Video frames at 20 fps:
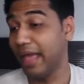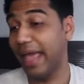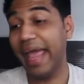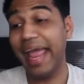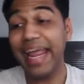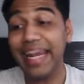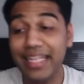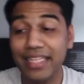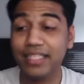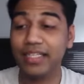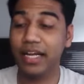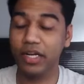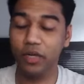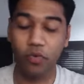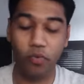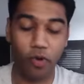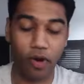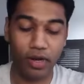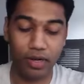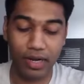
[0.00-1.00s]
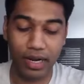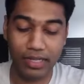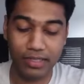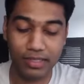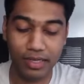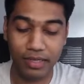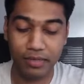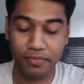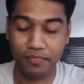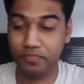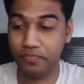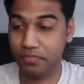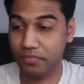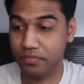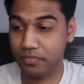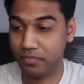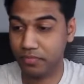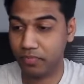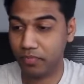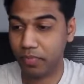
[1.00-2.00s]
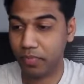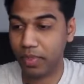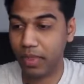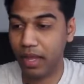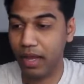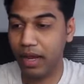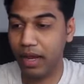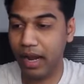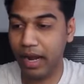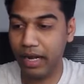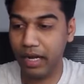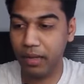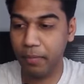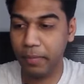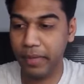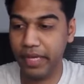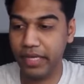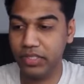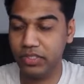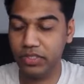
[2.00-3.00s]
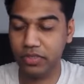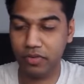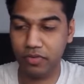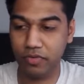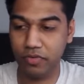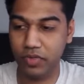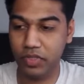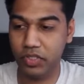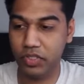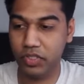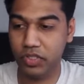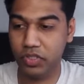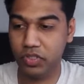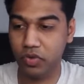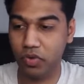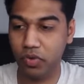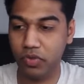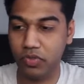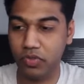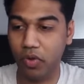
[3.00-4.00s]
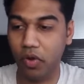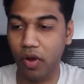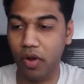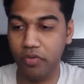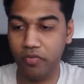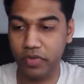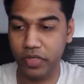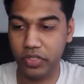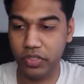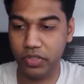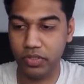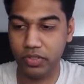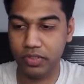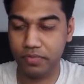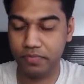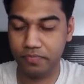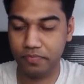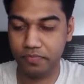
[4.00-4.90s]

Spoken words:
anything that you want. Let's say landing page which shows all features.